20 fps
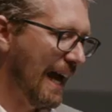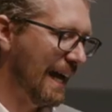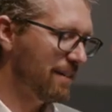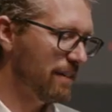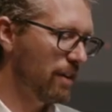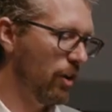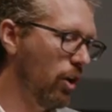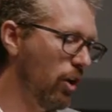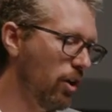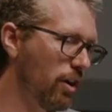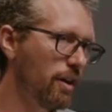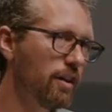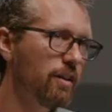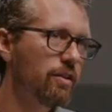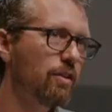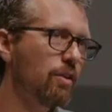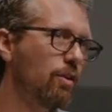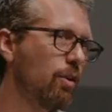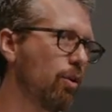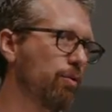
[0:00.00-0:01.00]
At the
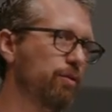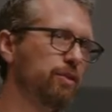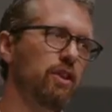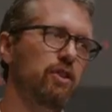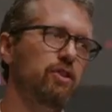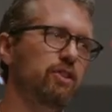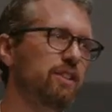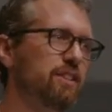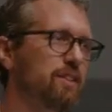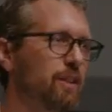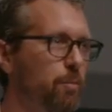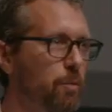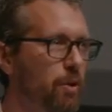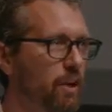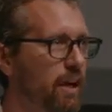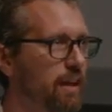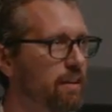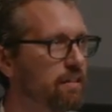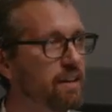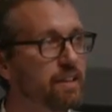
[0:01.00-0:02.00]
heart of such a
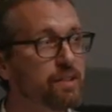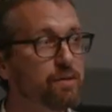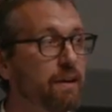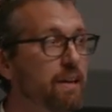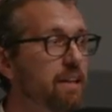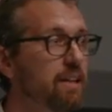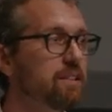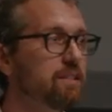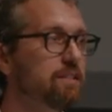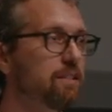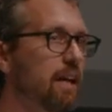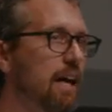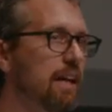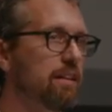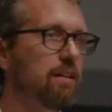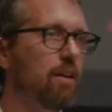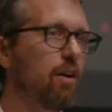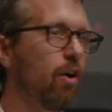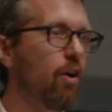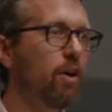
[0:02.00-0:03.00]
simulator, as well as
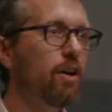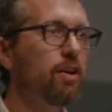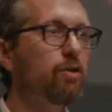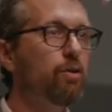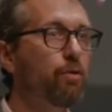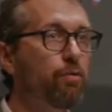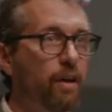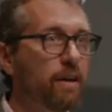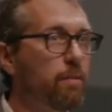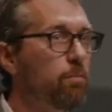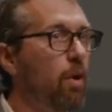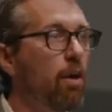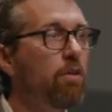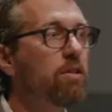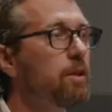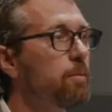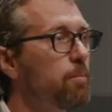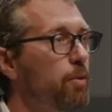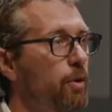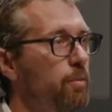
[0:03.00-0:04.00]
at the heart of a
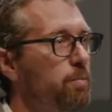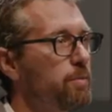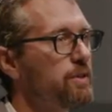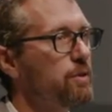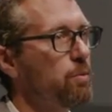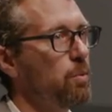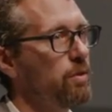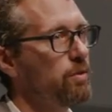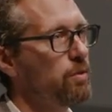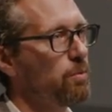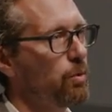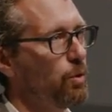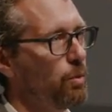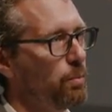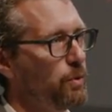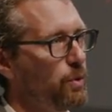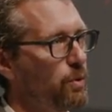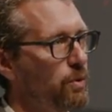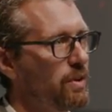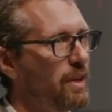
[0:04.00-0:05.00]
multi-purpose quantum
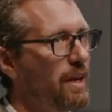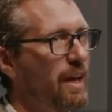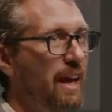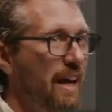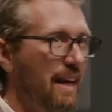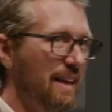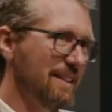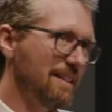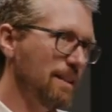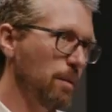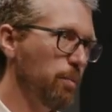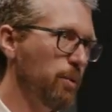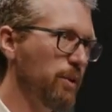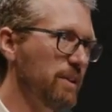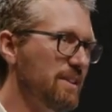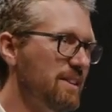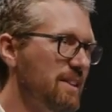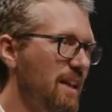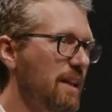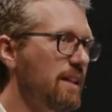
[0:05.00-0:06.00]
computer, is the
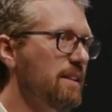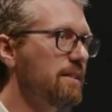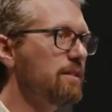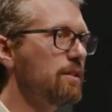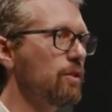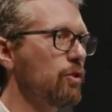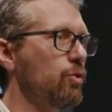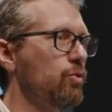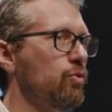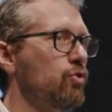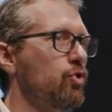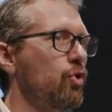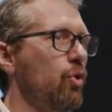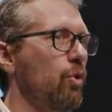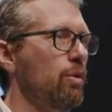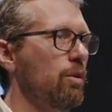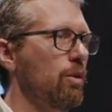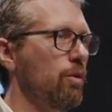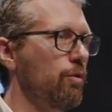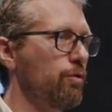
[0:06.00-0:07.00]
precise
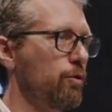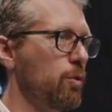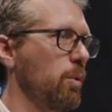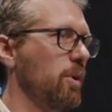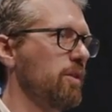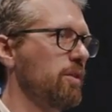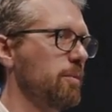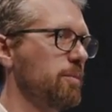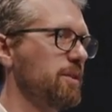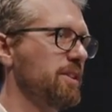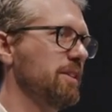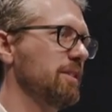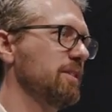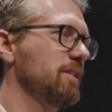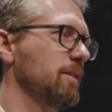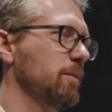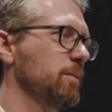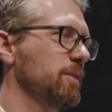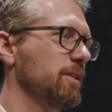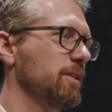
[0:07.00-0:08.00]
control of quantum systems.